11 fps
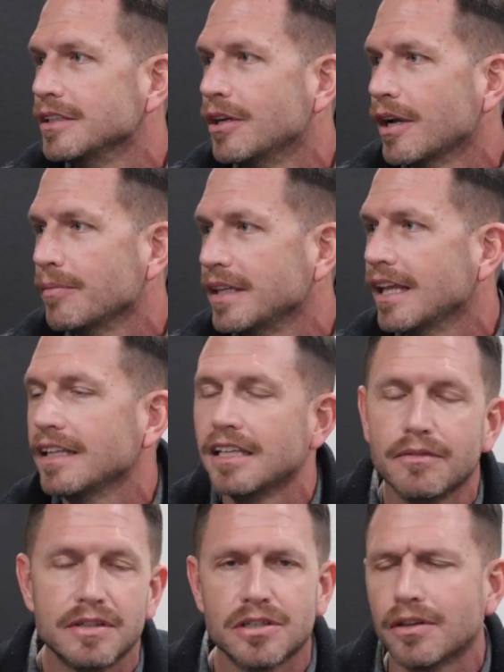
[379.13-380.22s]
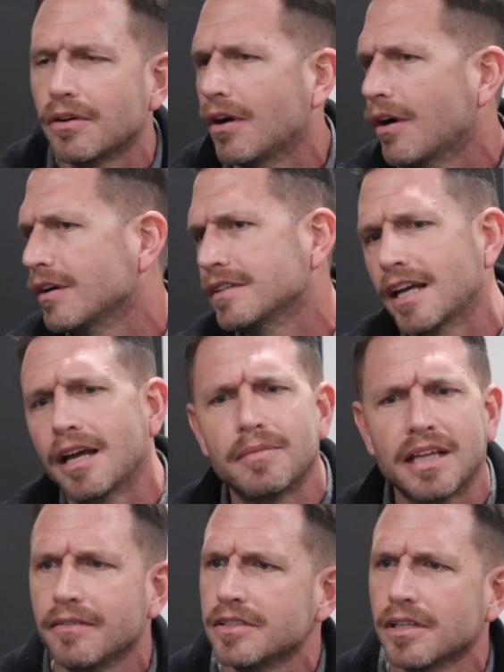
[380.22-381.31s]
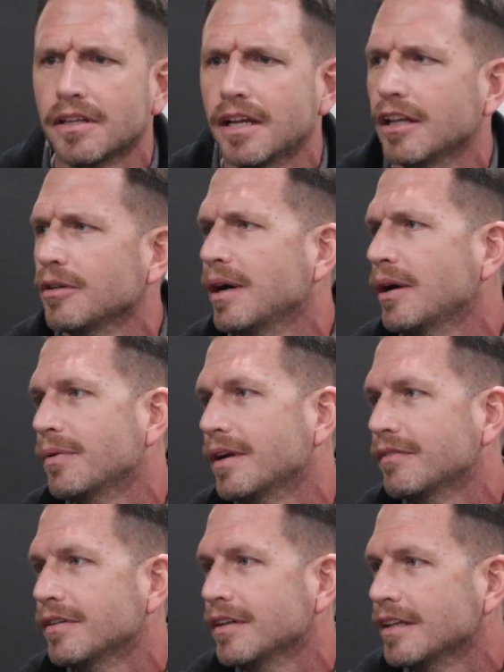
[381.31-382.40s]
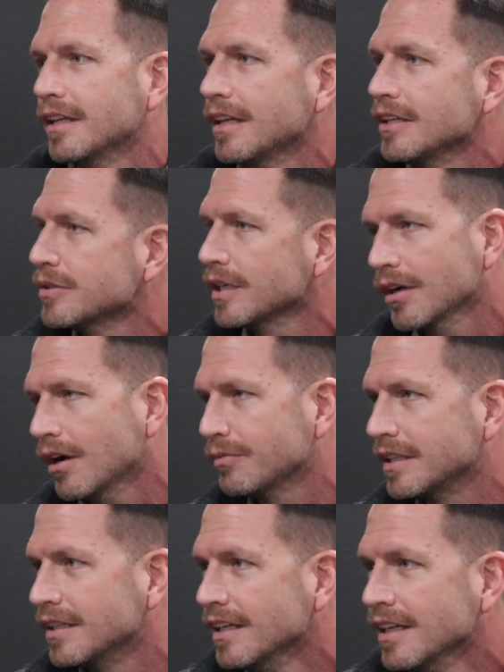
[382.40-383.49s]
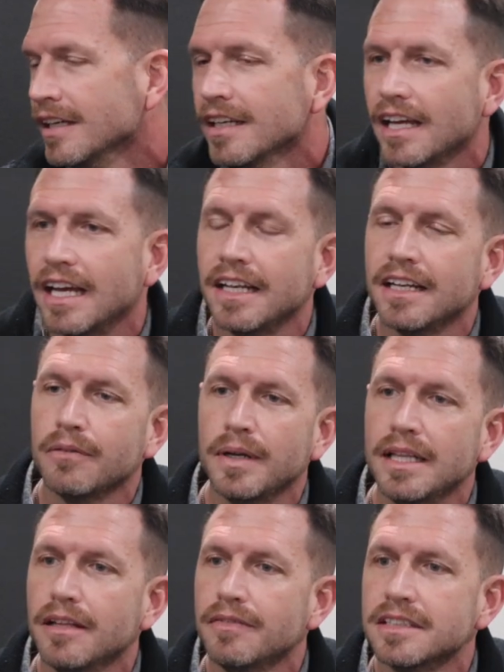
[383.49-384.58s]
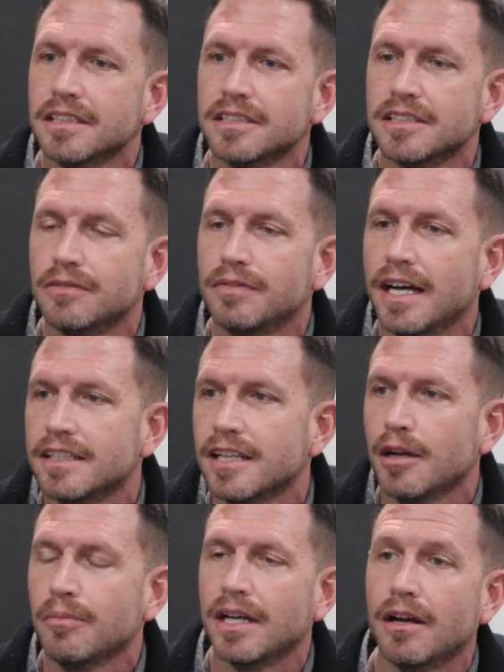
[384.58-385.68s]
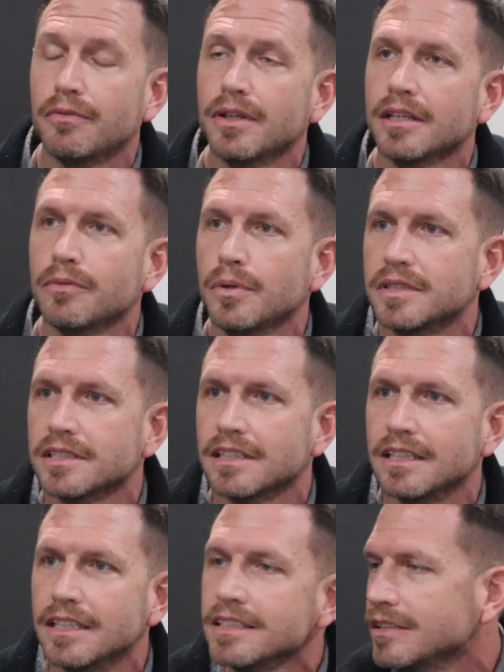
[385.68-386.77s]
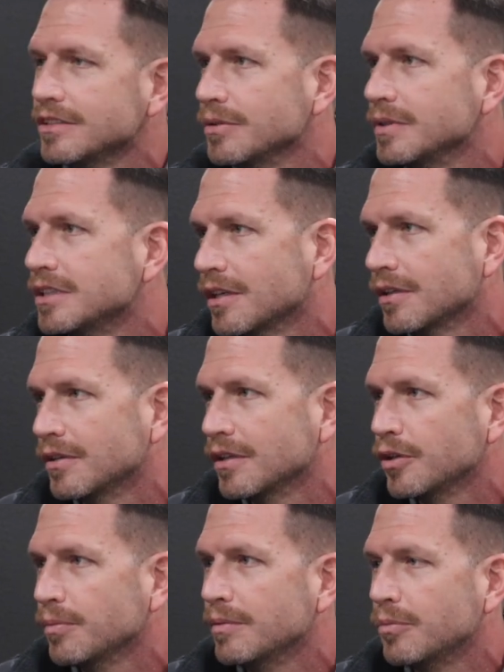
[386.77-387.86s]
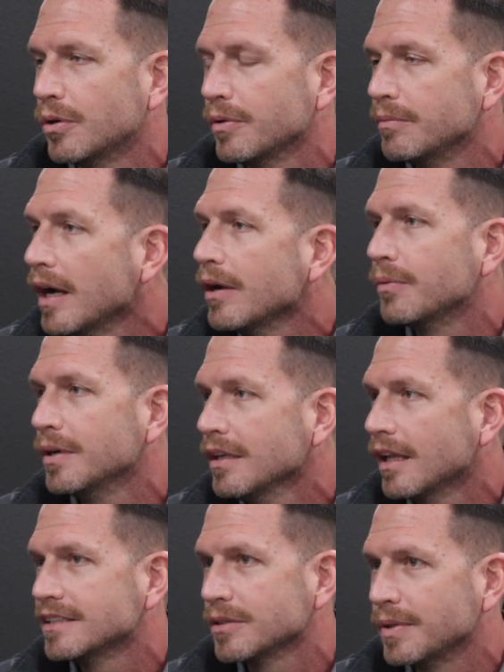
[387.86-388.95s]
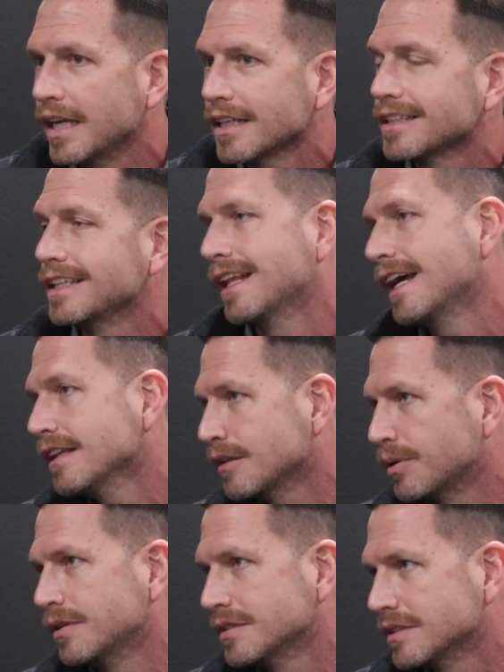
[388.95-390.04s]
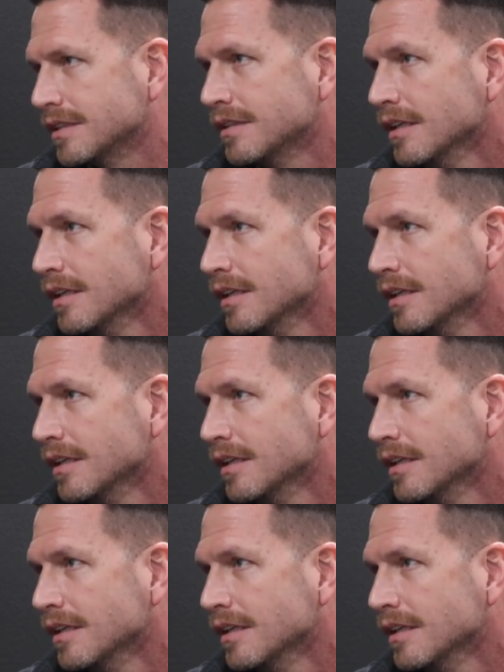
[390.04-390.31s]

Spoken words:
You know what I mean? They'd give each other a hard time. They'd give each other hell about whatever, and then they'd drink coffee. And we live in such a divided time right now. I feel like if we would just listen to each other a little bit more, we might realize that we actually like the person.